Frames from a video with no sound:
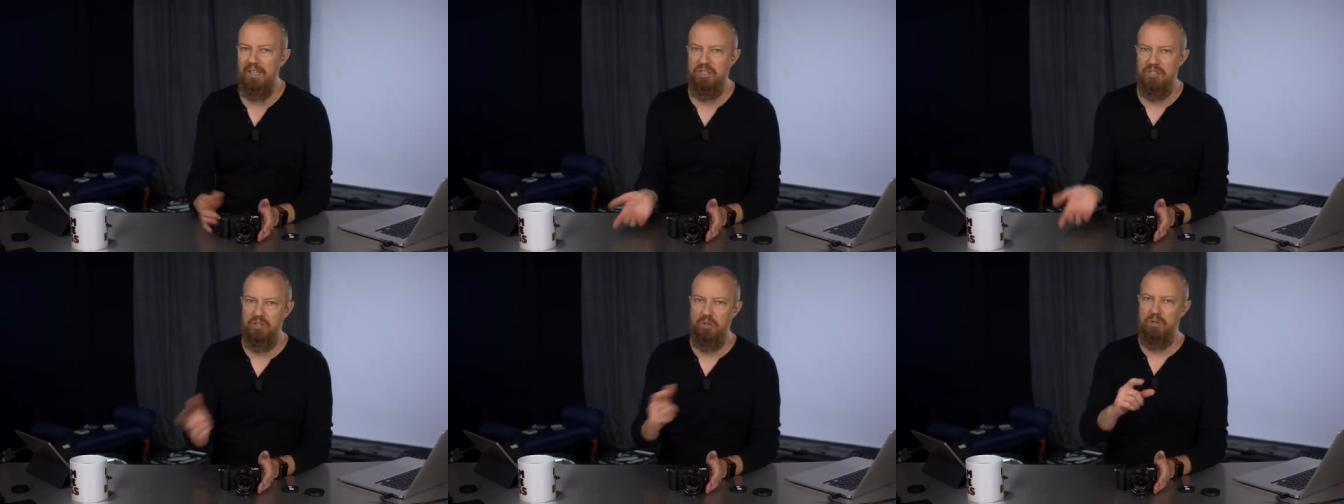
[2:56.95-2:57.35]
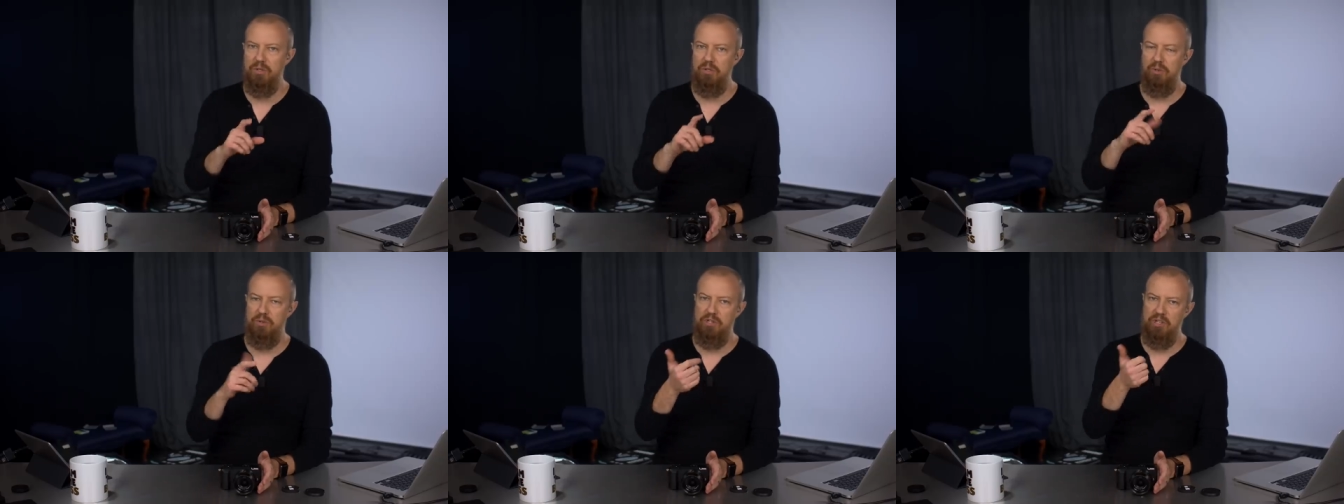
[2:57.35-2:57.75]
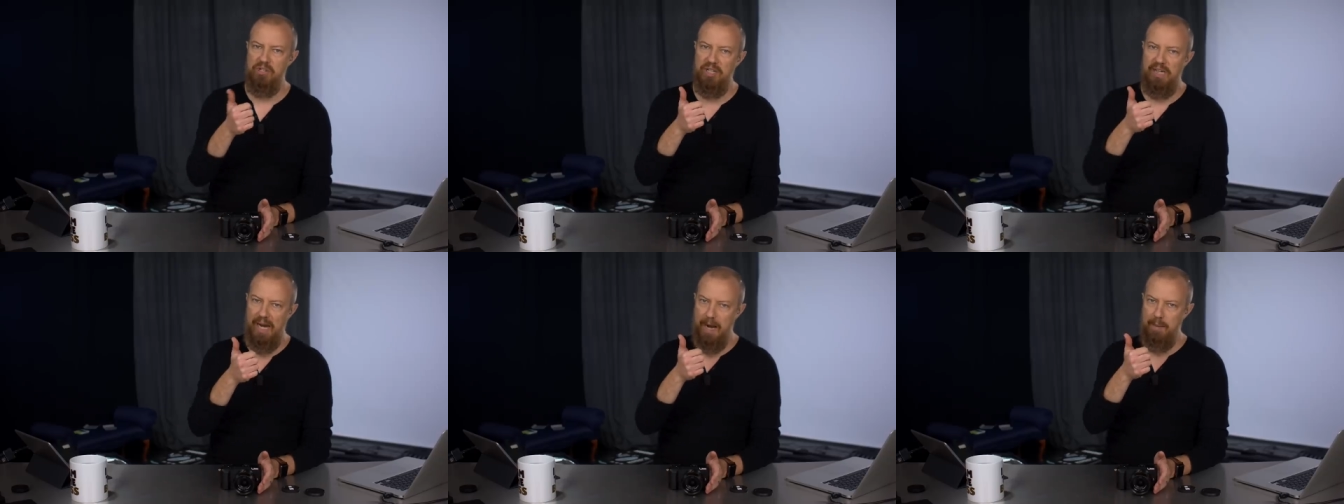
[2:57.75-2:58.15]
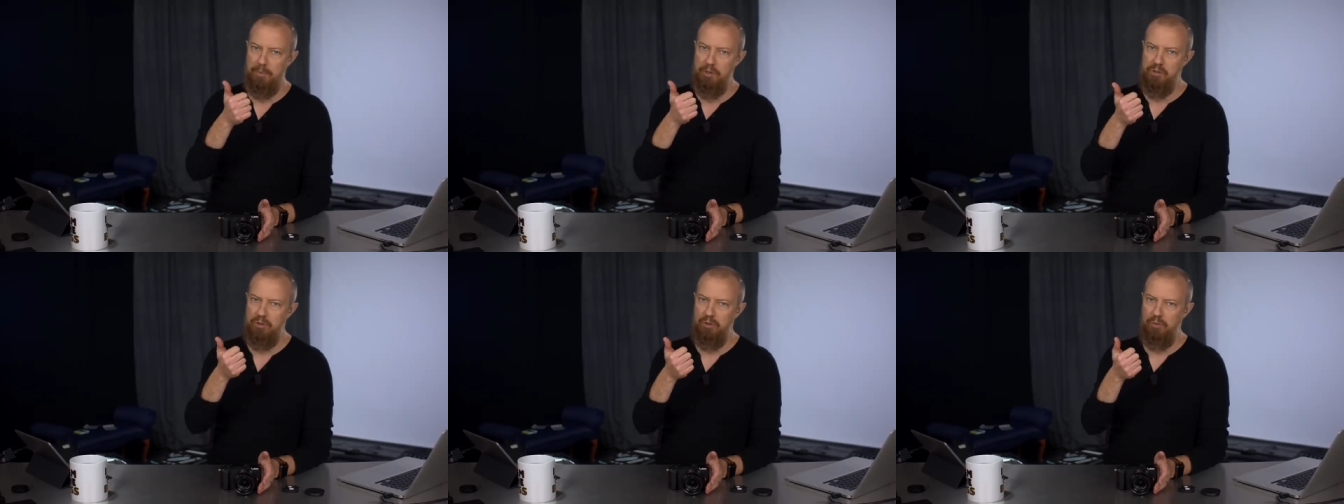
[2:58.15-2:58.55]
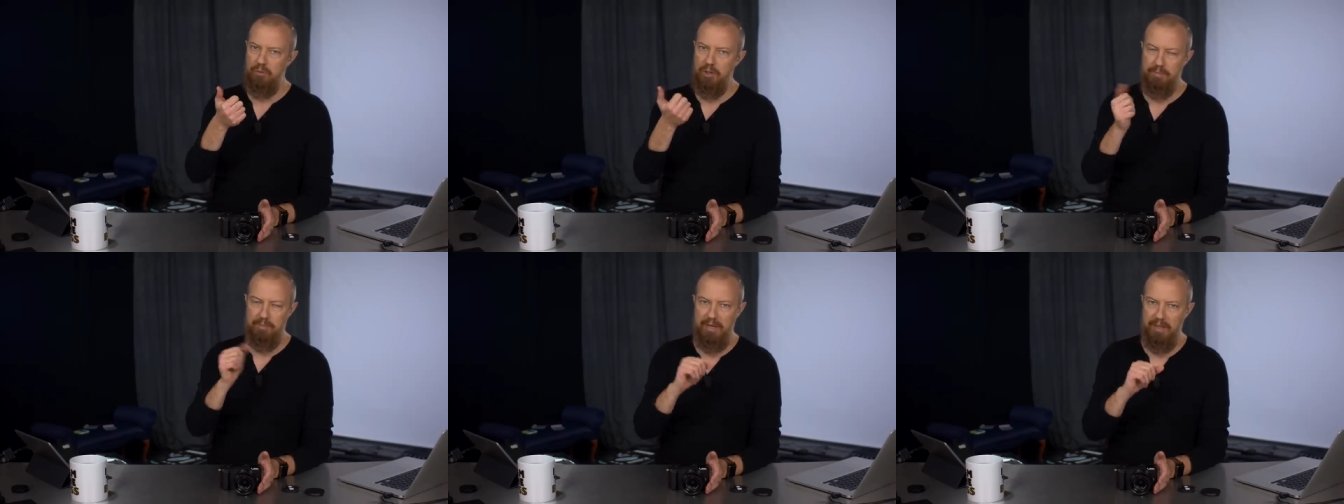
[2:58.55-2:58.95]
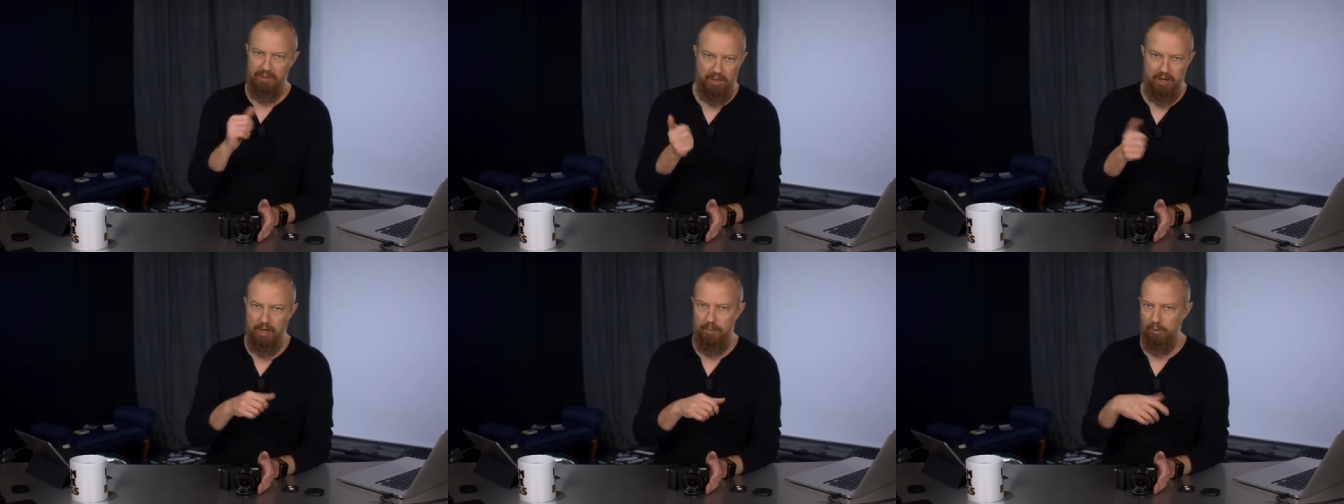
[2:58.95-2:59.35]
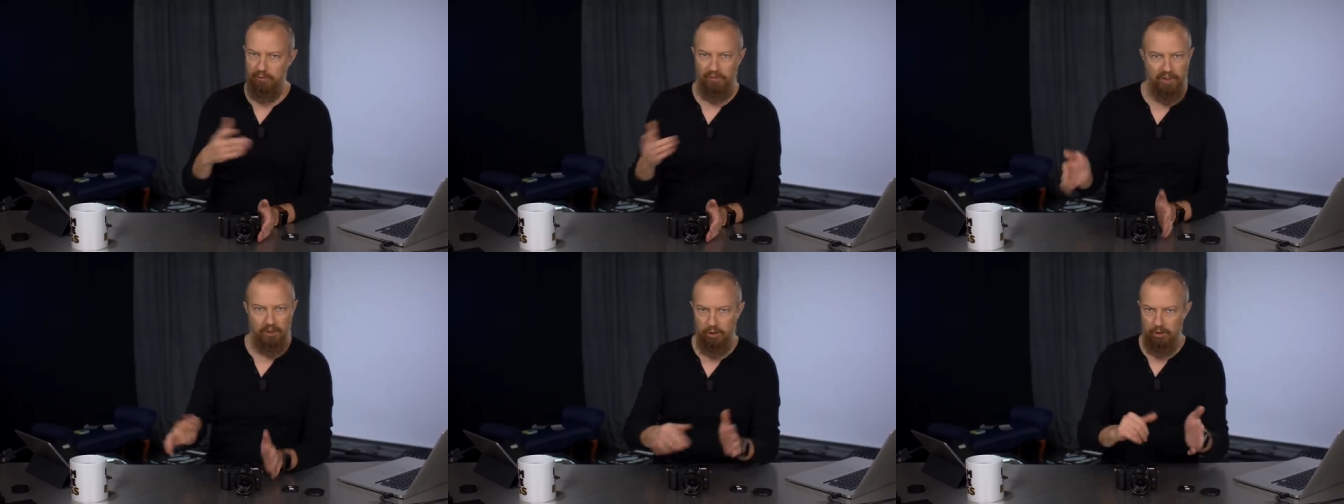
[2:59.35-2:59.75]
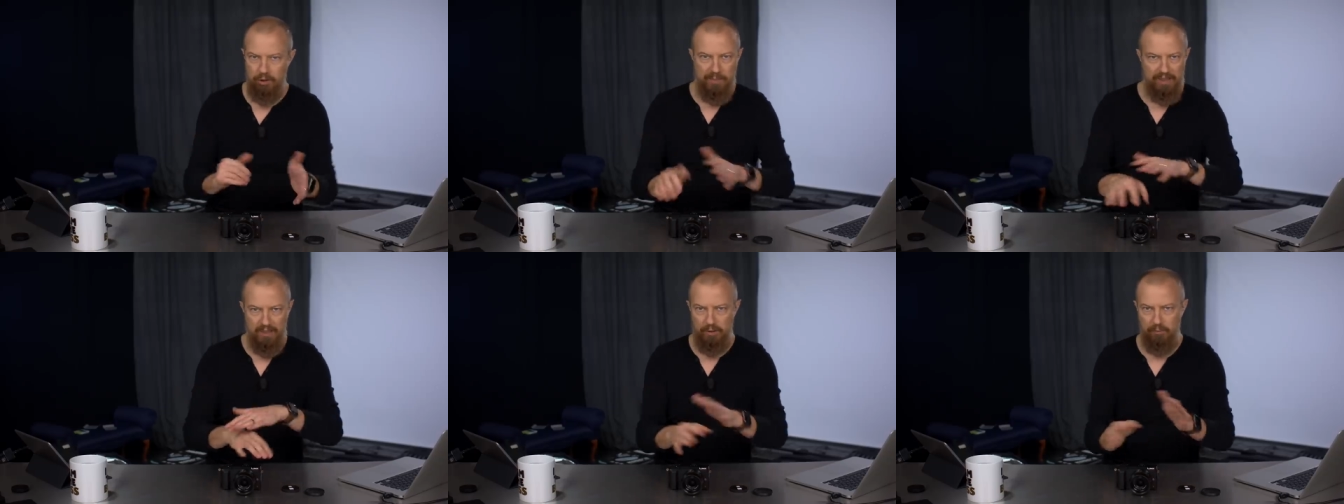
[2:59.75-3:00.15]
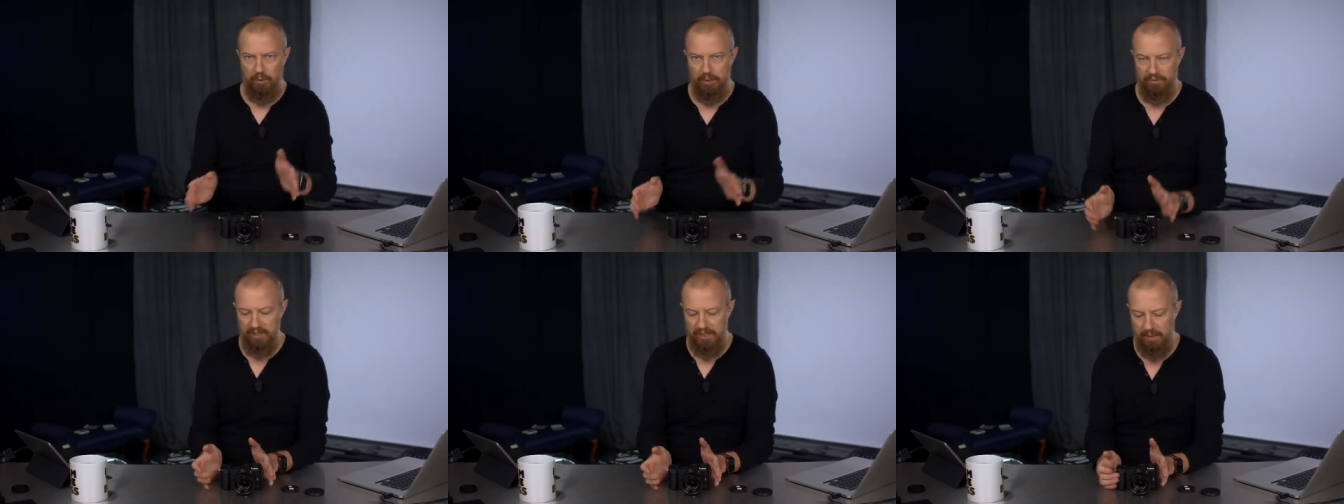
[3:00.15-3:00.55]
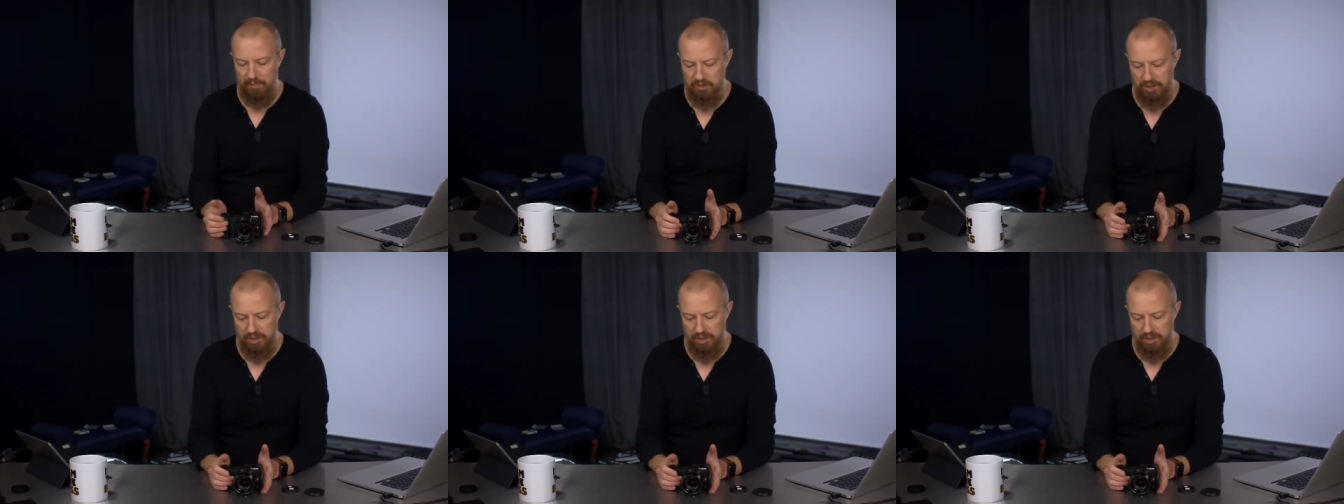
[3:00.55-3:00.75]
and so used to adjusting aperture with my thumb or finger, depending on whatever the camera